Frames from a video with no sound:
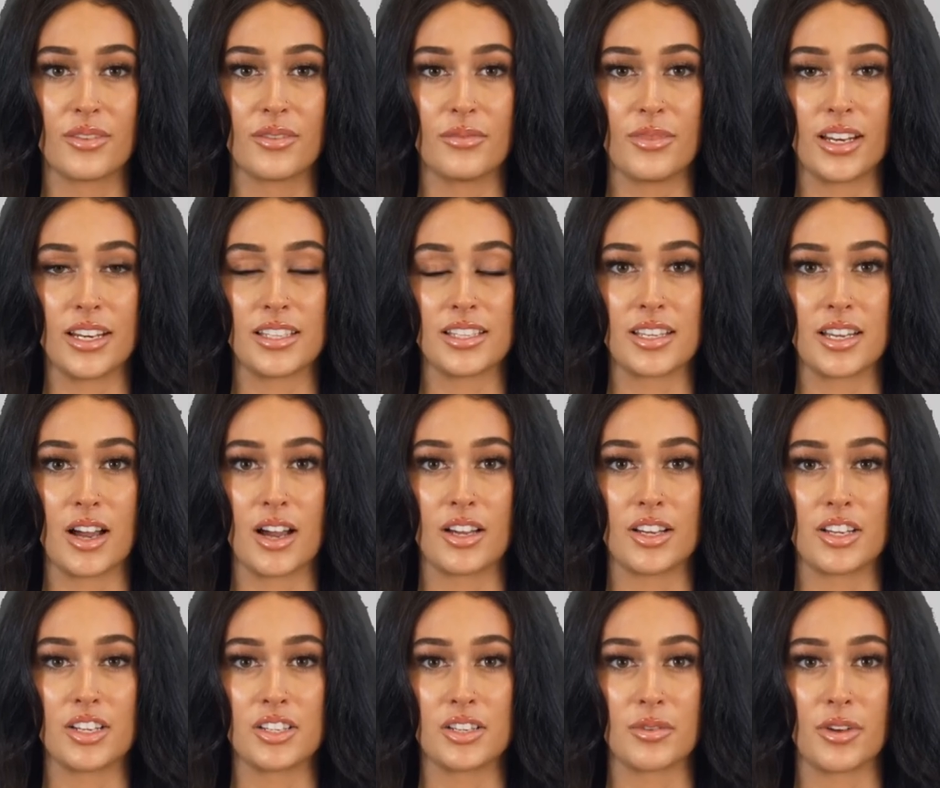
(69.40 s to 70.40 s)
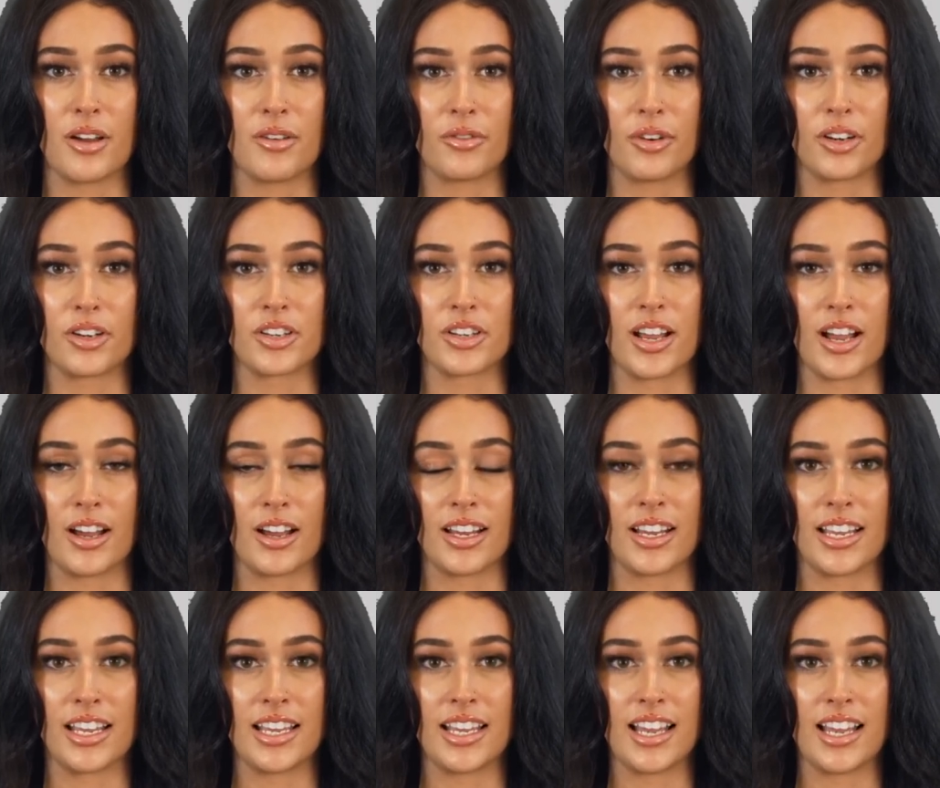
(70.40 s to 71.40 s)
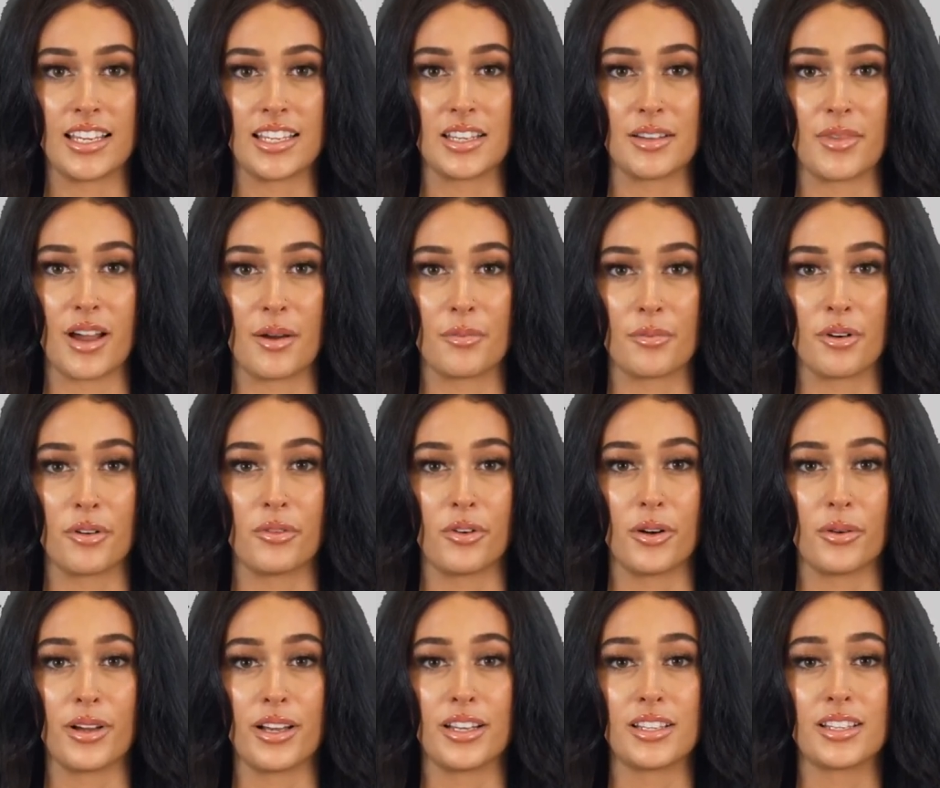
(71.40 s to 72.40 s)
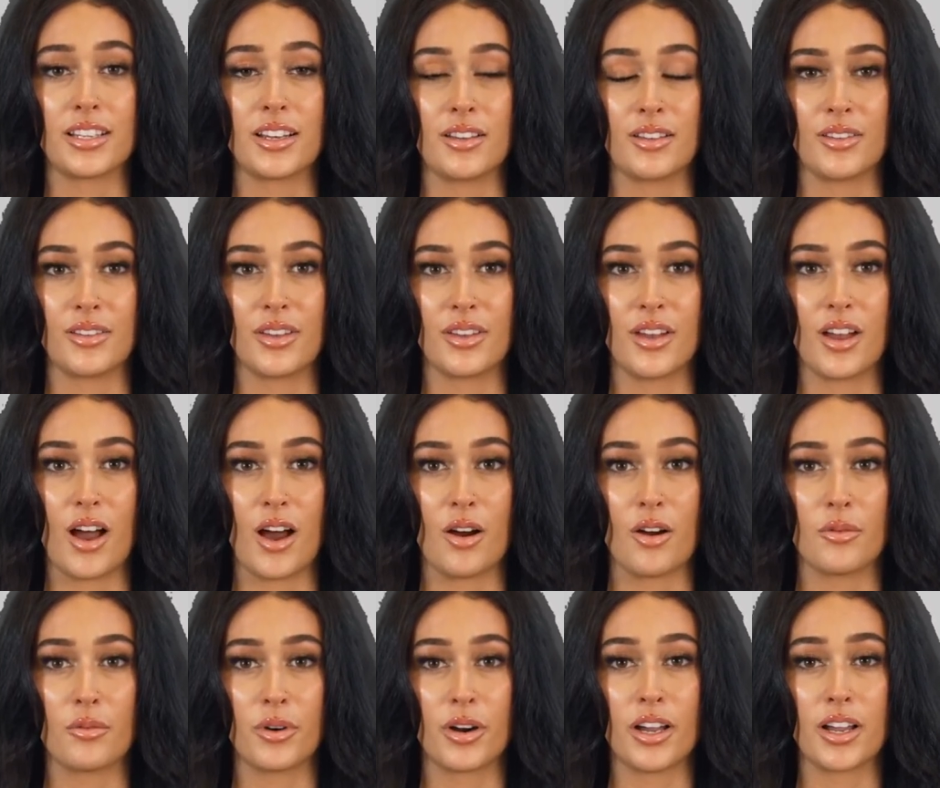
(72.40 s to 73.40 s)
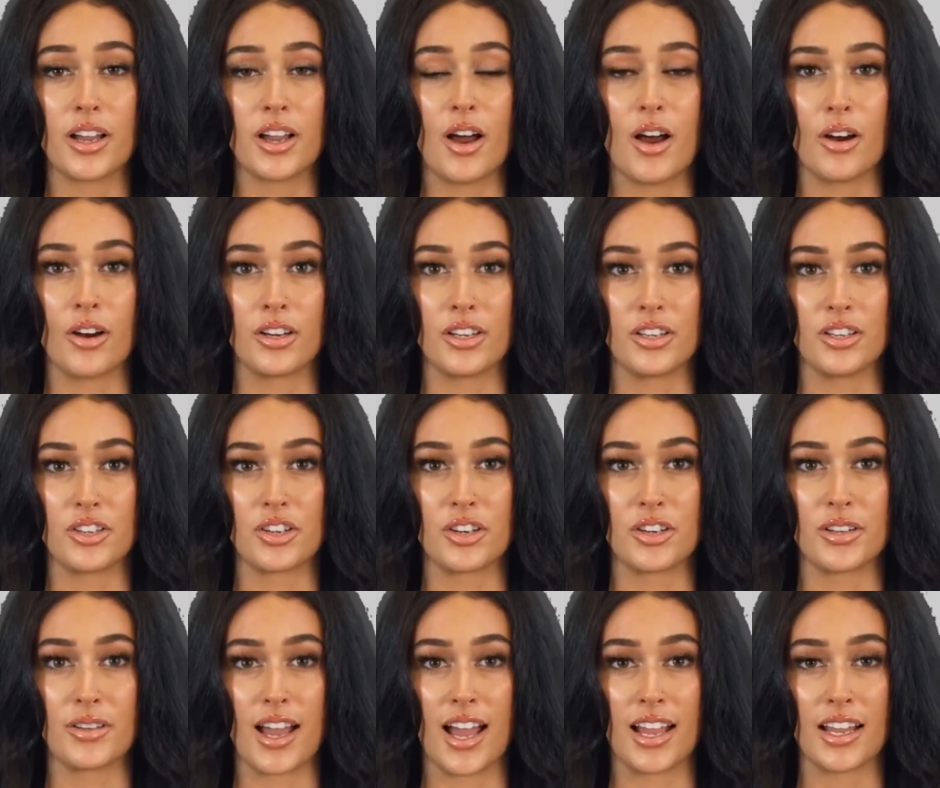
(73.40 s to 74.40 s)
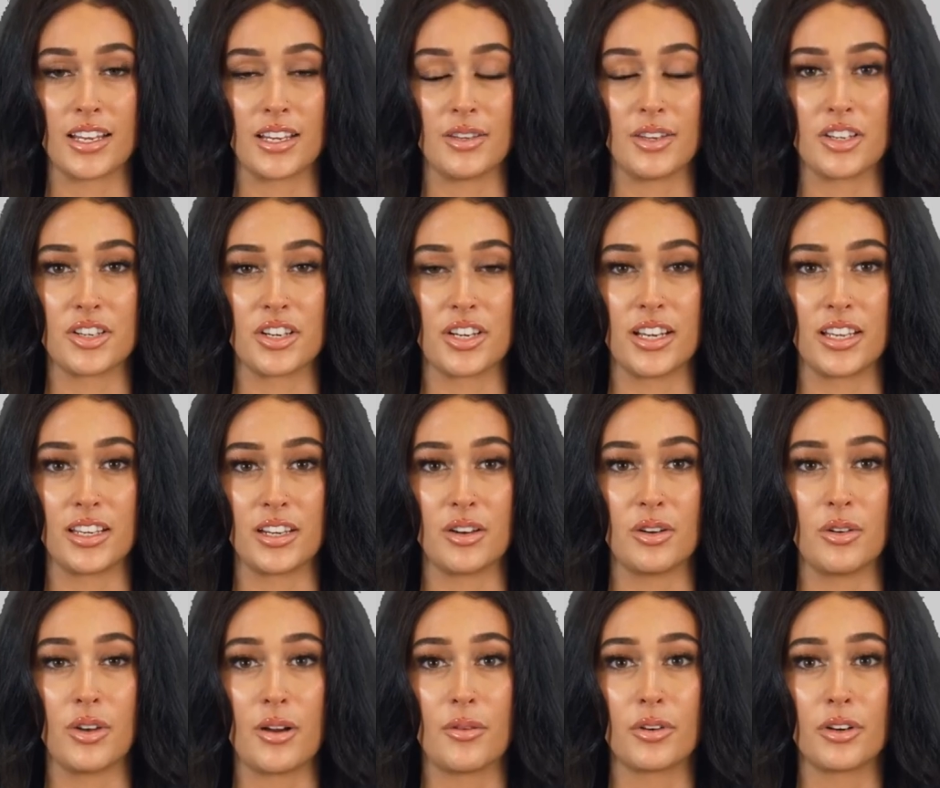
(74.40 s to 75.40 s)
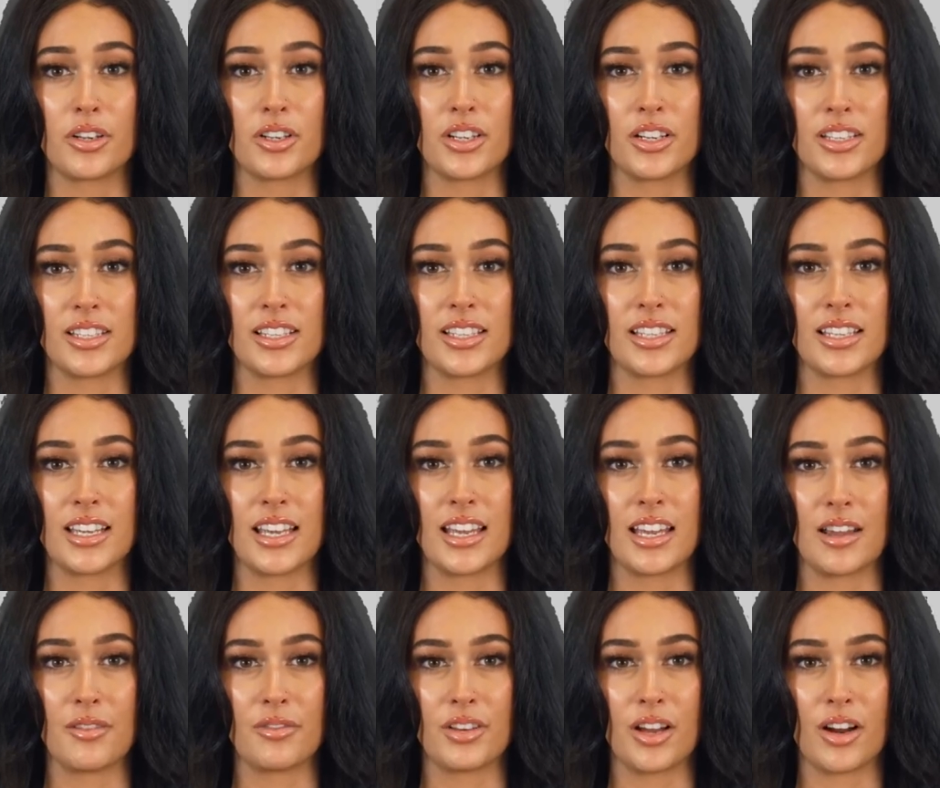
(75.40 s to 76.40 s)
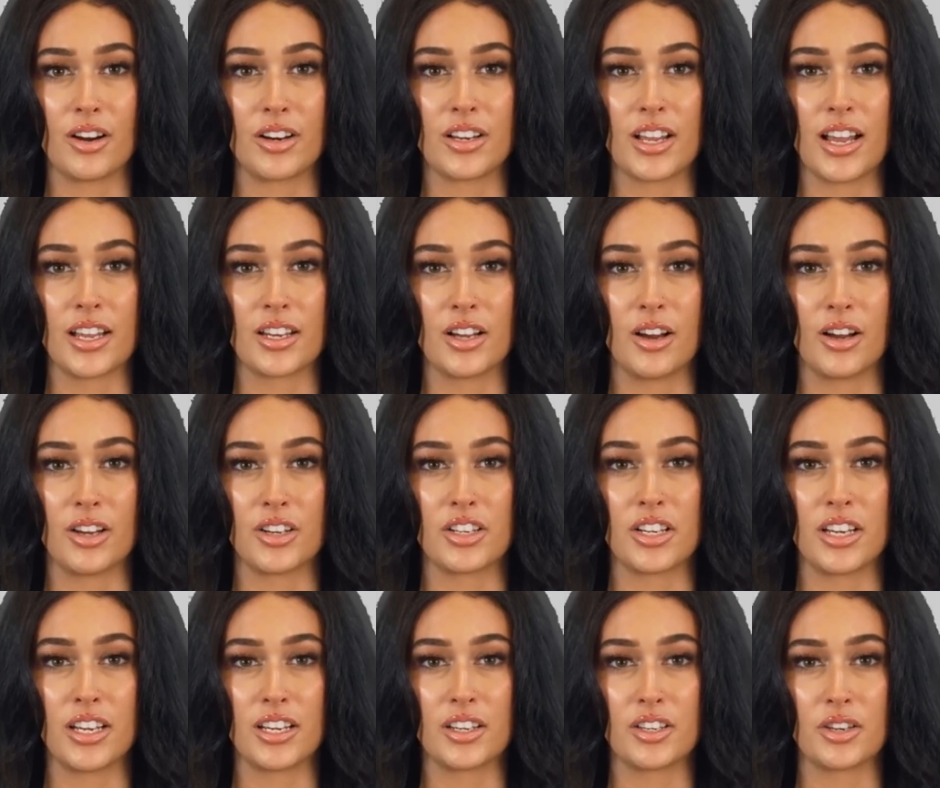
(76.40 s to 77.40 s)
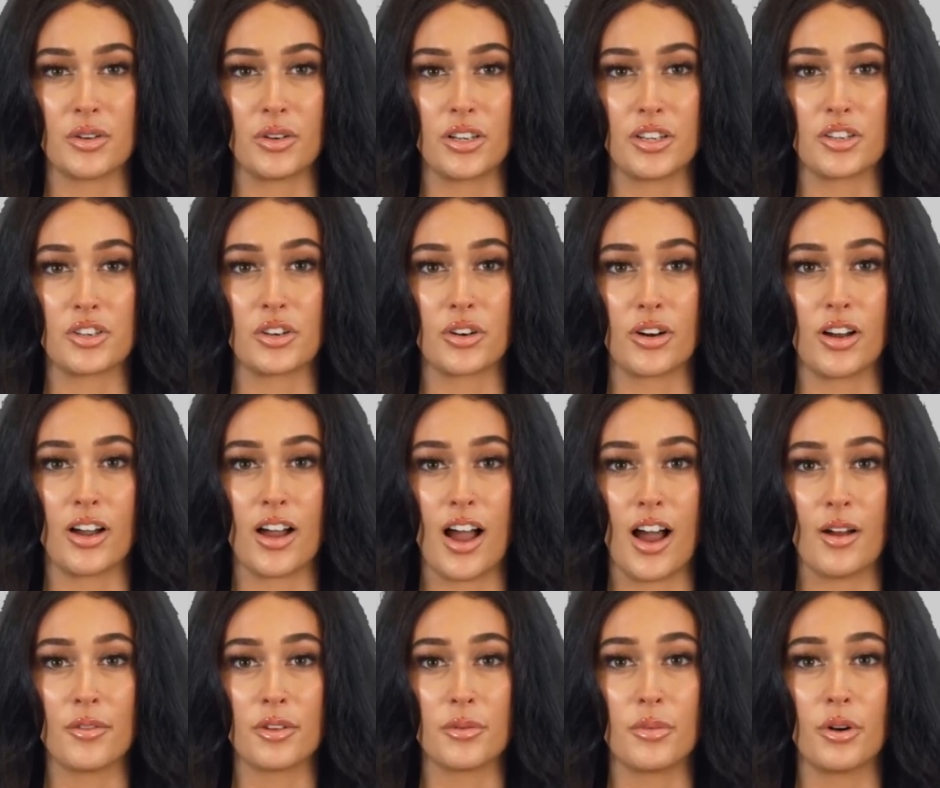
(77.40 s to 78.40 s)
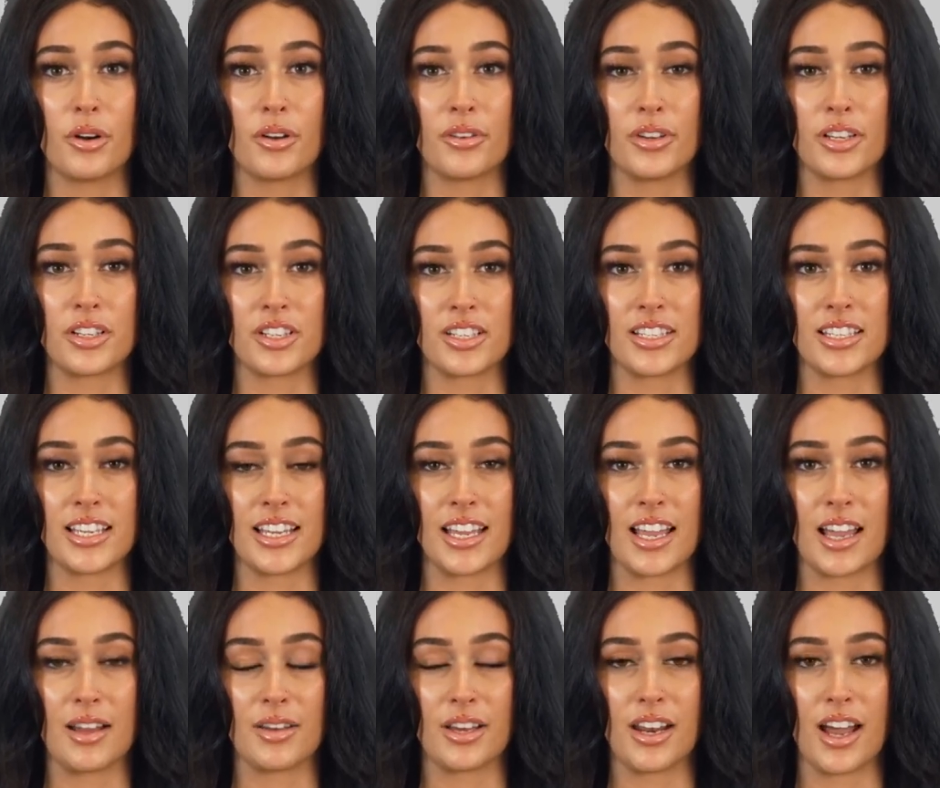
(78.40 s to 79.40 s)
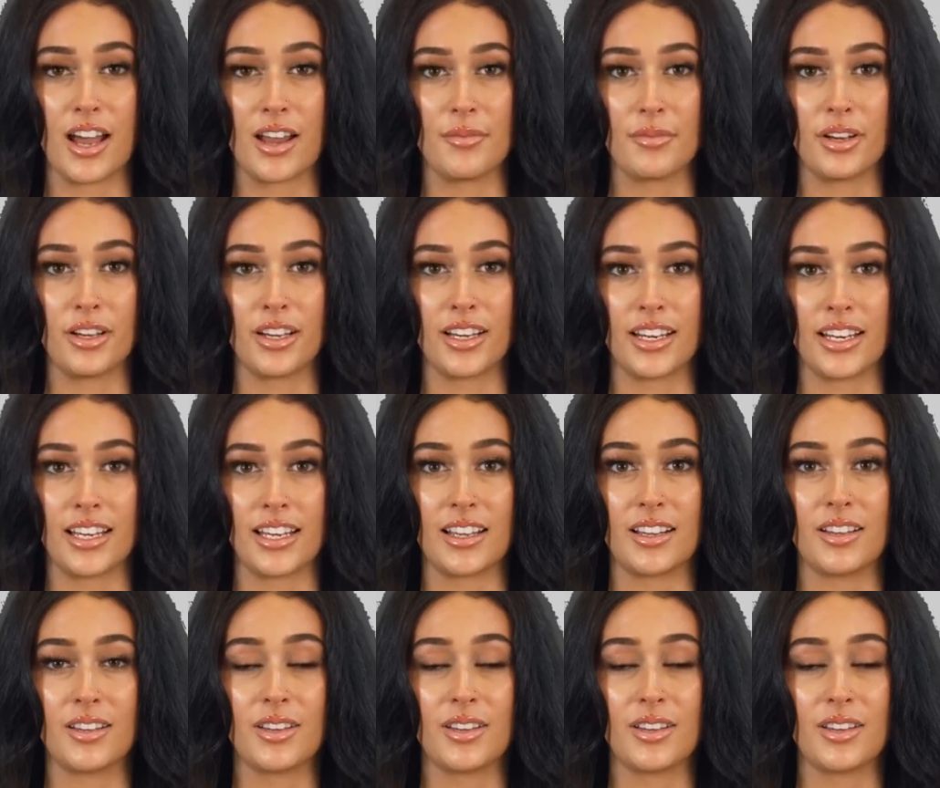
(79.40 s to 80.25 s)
But it's not just about functionality, it's about performance. Our brick carton juice packing machine leverages state-of-the-art technology to ensure optimal efficiency and reliability.